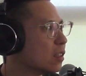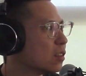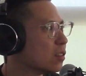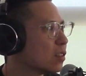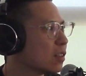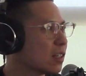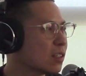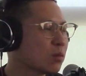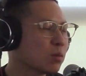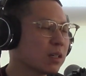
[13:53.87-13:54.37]
So
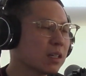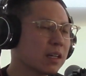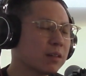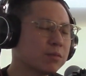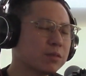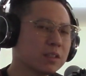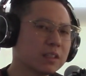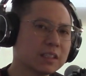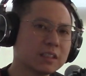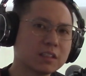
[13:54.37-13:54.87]
that's why I
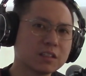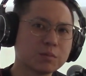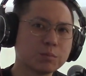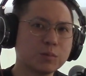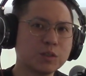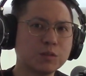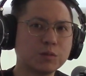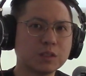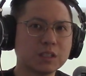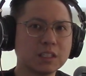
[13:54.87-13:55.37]
feel like this
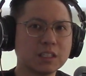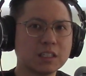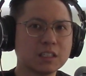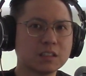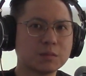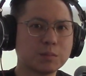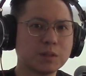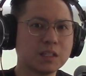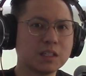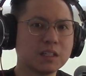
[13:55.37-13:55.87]
move with
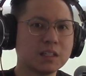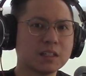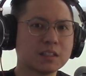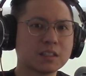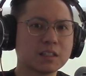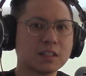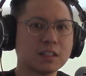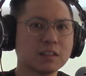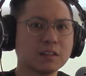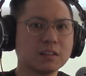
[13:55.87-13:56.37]
EXP, it's
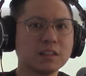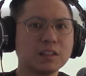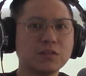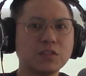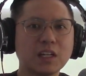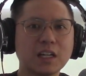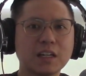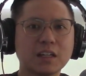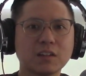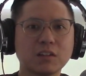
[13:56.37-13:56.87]
going to
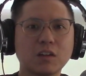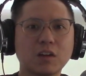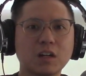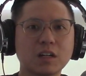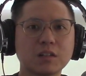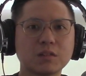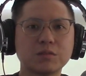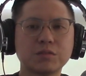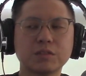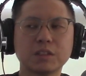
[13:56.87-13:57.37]
alleviate a lot
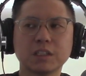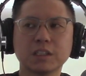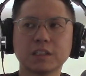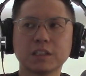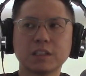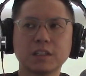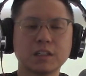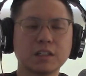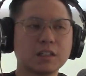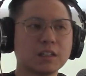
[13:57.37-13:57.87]
of,
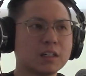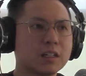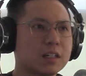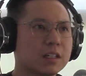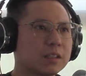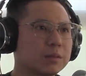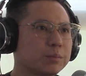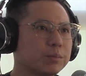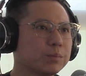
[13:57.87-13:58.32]
how